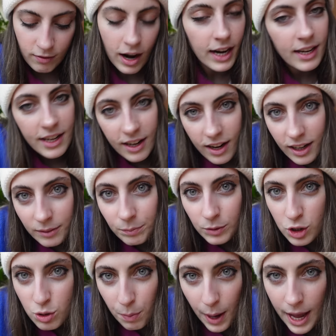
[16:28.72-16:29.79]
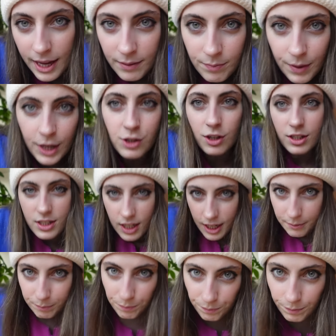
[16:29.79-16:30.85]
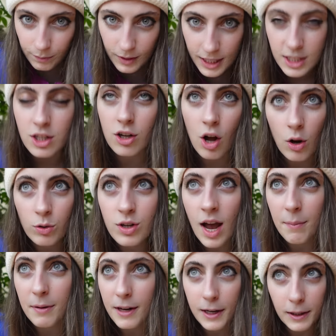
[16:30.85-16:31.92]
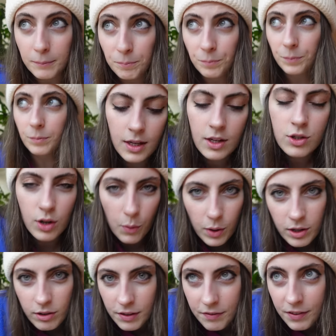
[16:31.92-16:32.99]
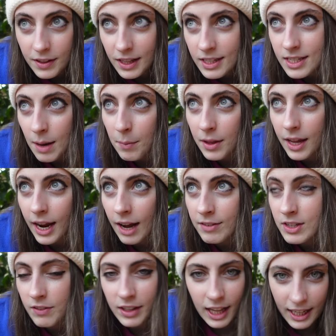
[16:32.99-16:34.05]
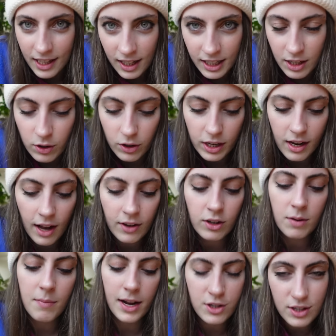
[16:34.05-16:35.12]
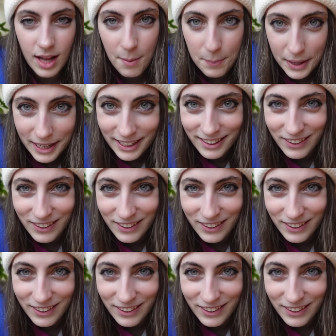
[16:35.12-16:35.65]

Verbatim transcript: right here in Japan, as you can see, it's the cold time of year. So I wonder if in the summer they have something like kakigori. I could imagine that being